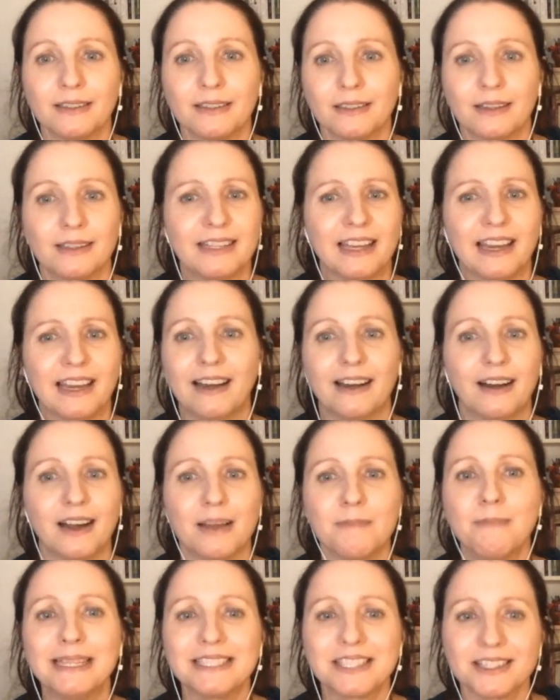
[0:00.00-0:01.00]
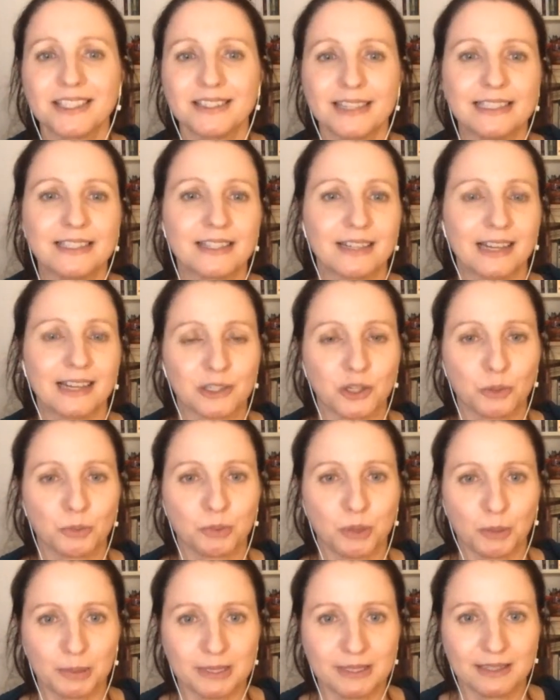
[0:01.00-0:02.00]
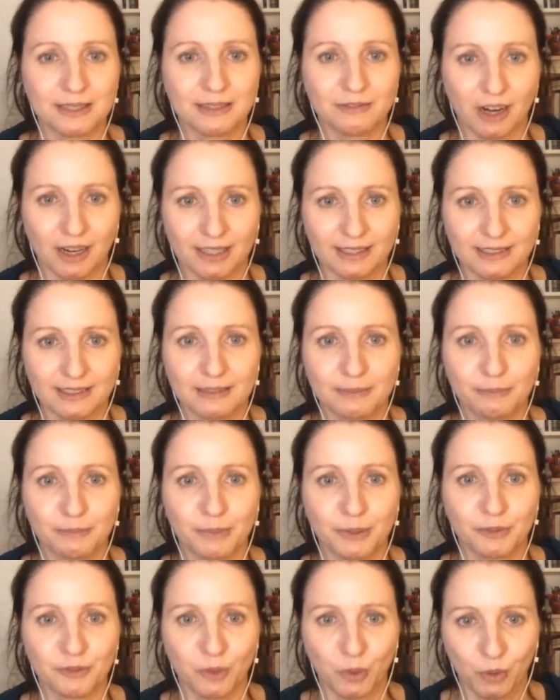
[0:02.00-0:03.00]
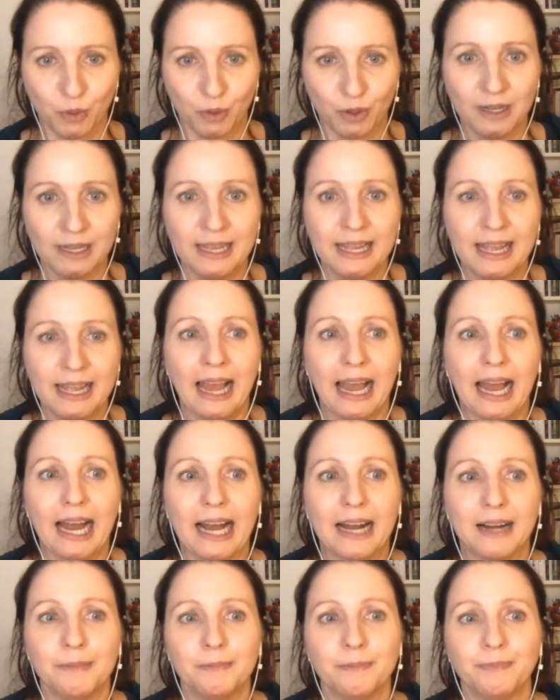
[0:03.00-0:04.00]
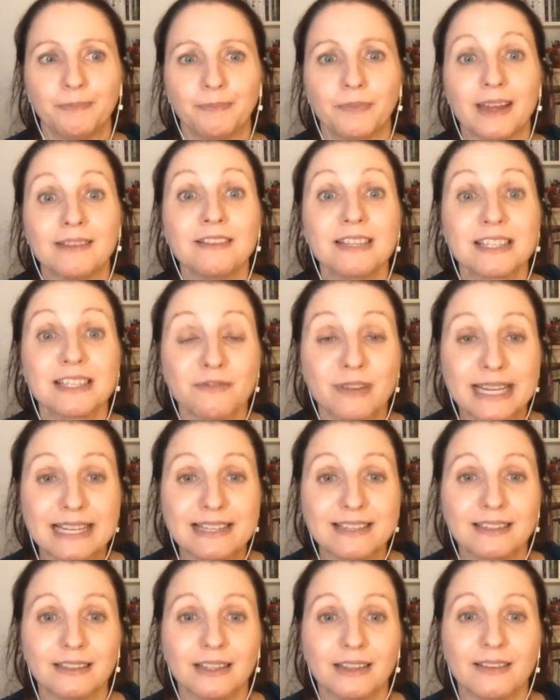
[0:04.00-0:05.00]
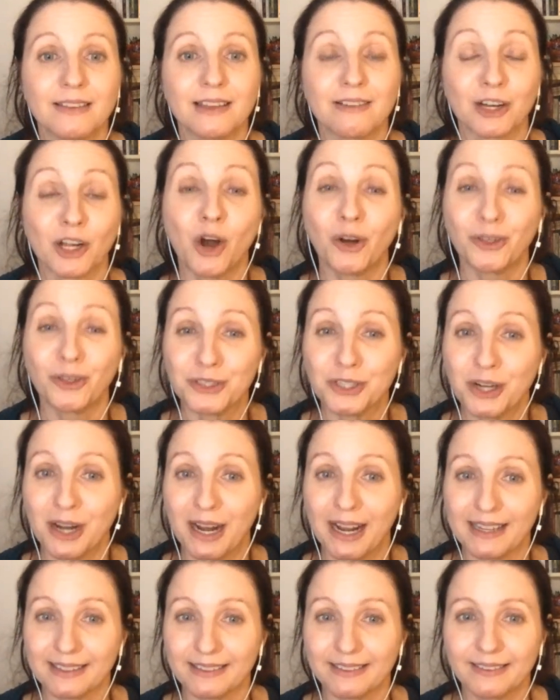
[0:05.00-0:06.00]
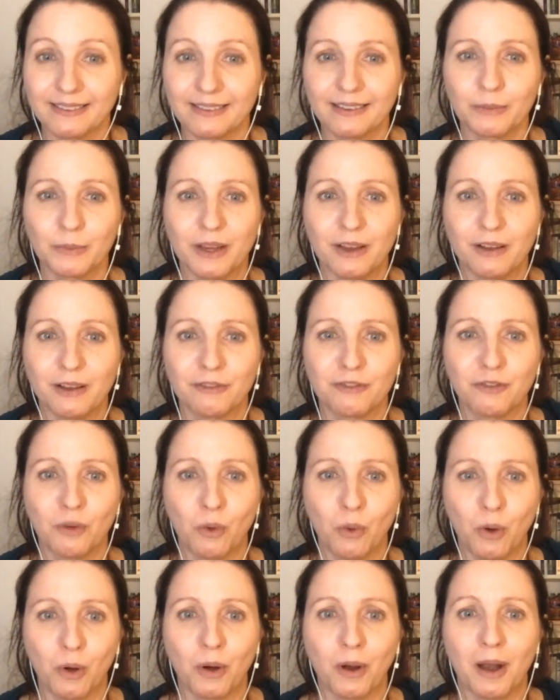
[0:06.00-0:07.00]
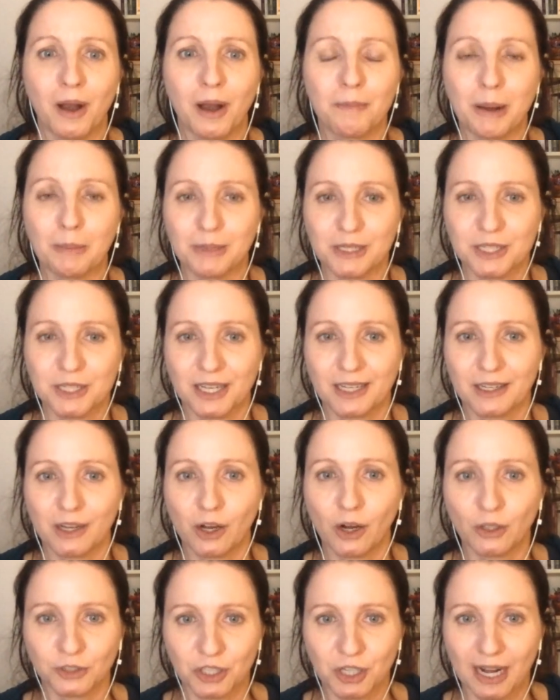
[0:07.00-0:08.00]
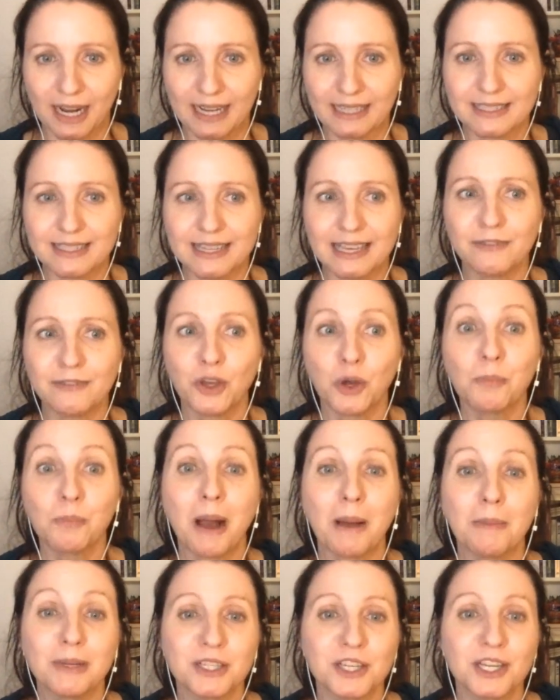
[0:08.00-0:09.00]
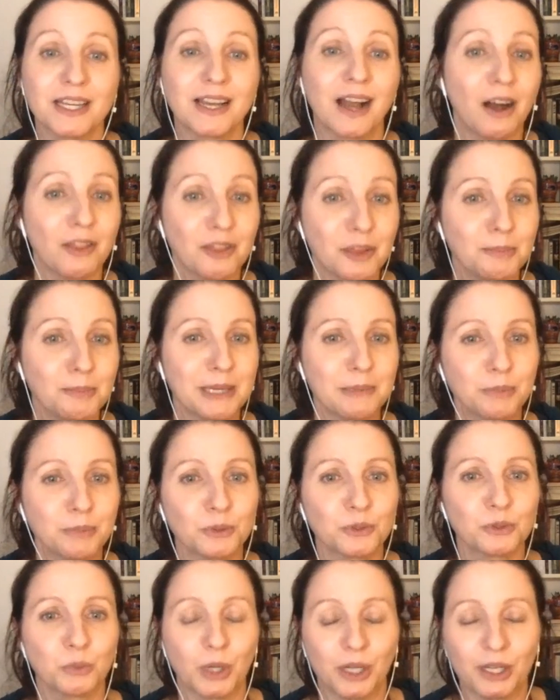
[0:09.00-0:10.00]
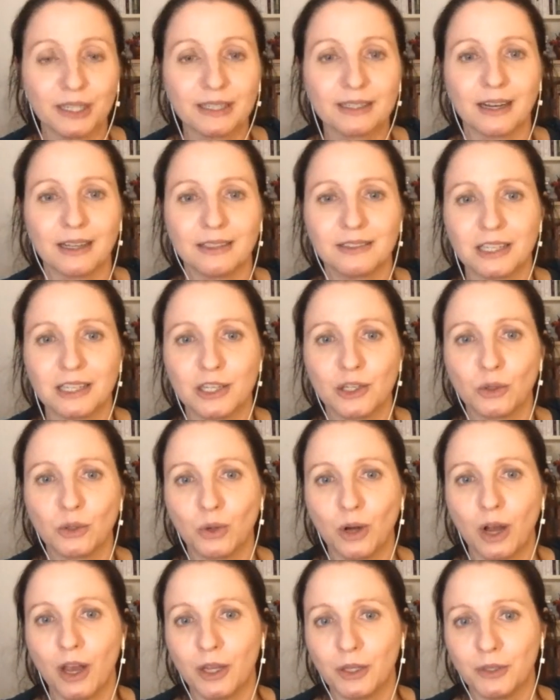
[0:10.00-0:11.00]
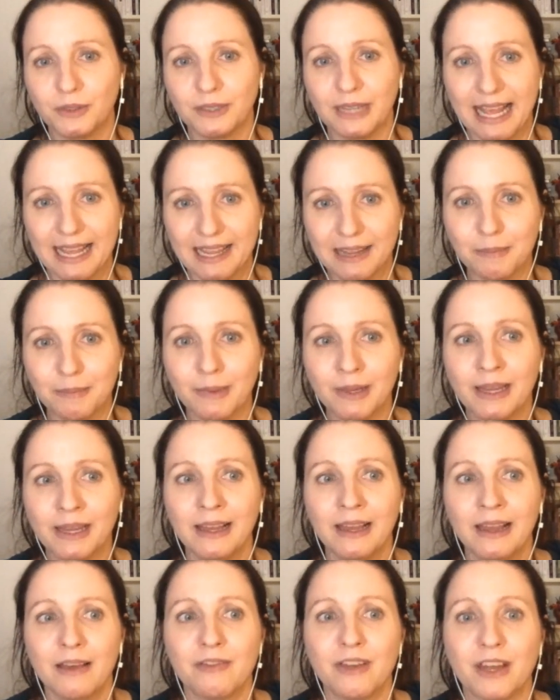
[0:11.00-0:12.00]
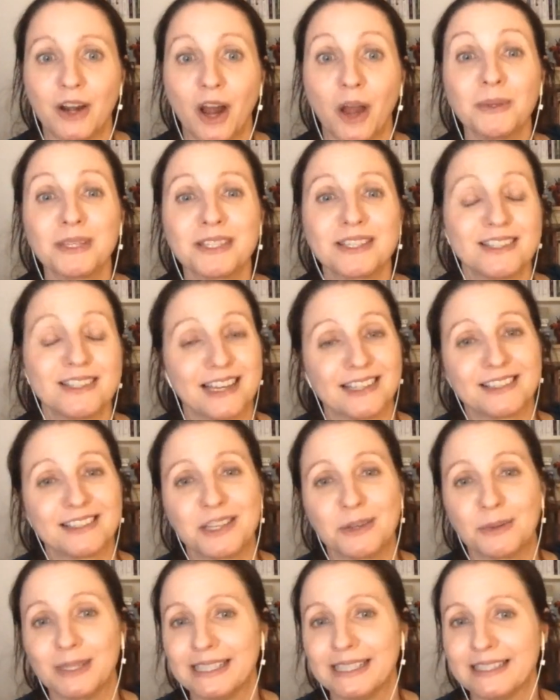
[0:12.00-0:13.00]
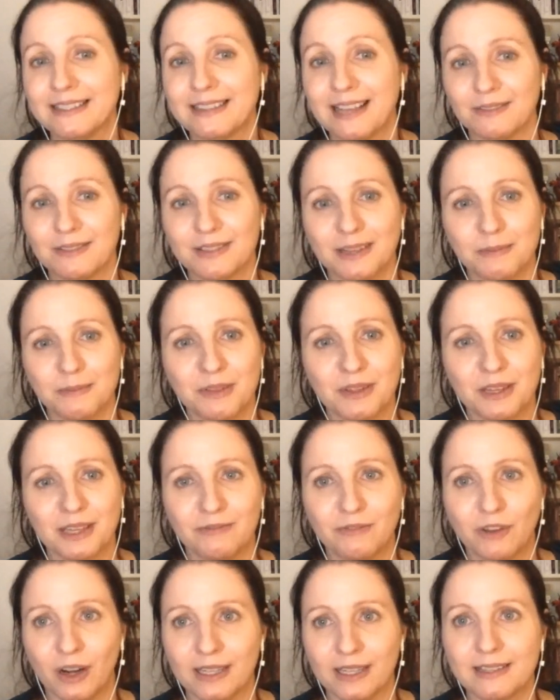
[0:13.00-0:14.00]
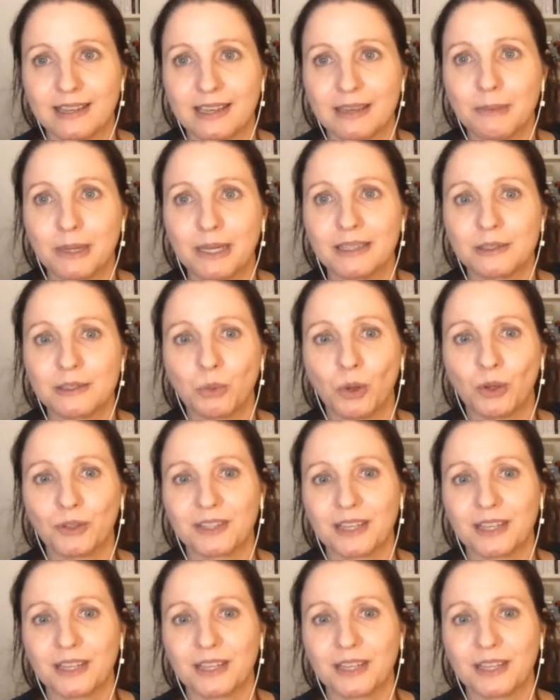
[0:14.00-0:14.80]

yeah, I mentioned intellectual property rights before. Um, there is a reason that there are contracts with, for a publishing contract. If you're publishing other people's work under your own name, then I would suggest you at least have something in writing because what's going